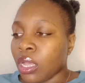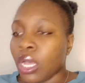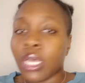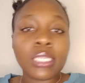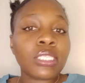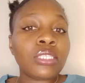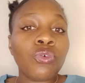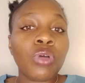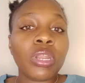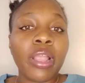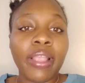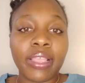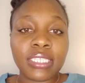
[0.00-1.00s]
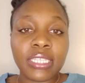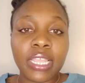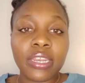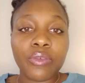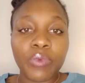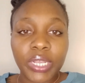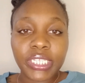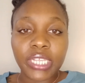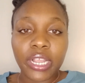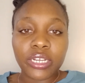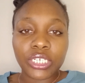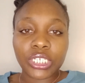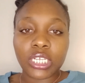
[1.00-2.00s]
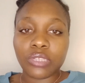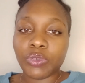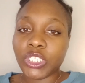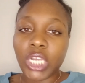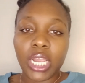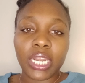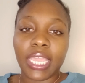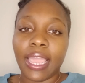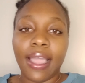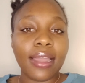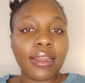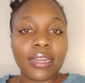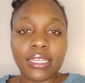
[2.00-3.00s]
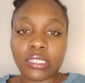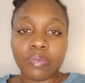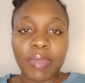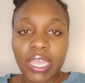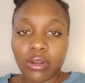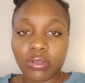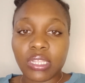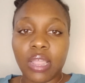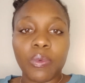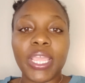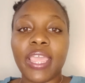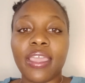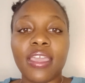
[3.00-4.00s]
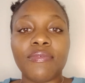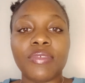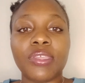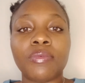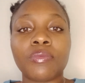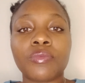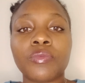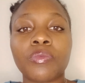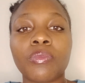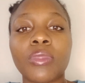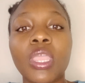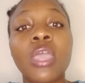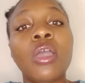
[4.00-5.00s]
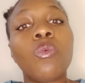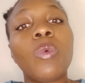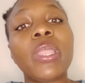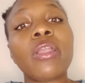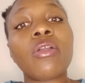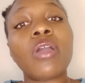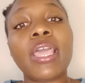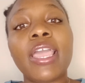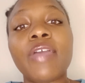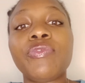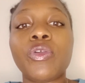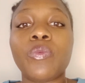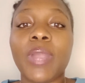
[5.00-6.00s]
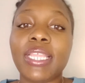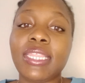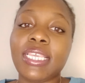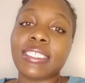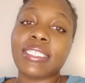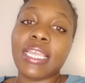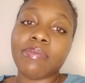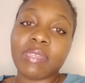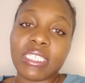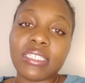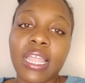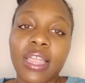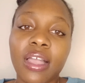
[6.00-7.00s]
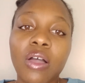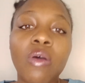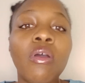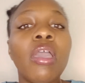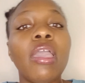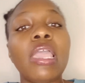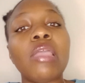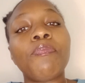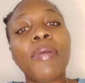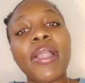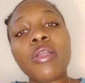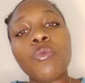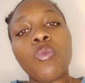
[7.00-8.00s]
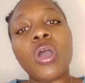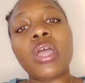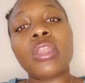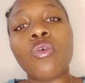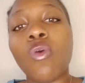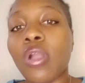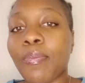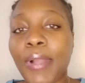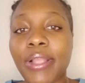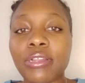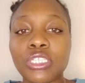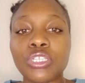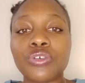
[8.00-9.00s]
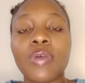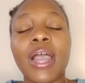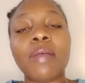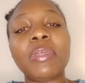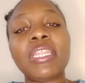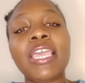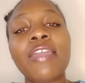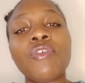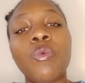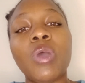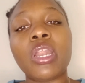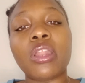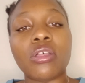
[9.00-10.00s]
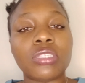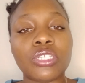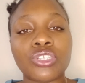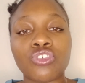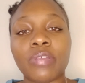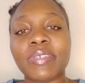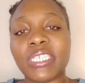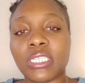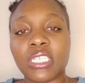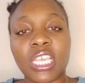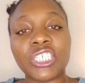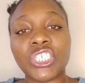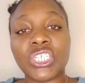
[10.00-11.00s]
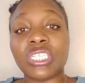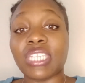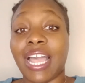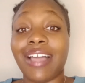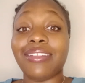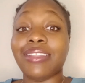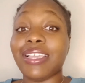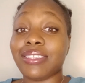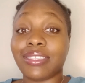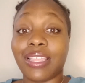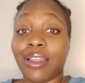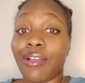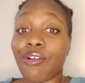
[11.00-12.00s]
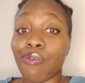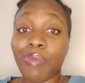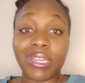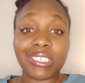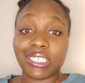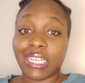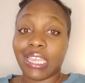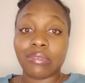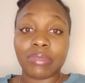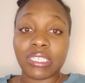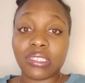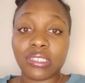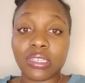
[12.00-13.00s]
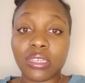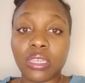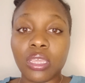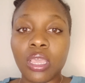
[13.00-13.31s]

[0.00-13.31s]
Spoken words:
us doing our extended research, because we're trying to get out of these battles that we having, we're going to have to write these demons down. In part 1 or part 2, I believe in one of those description sections, I listed a whole bunch of demons.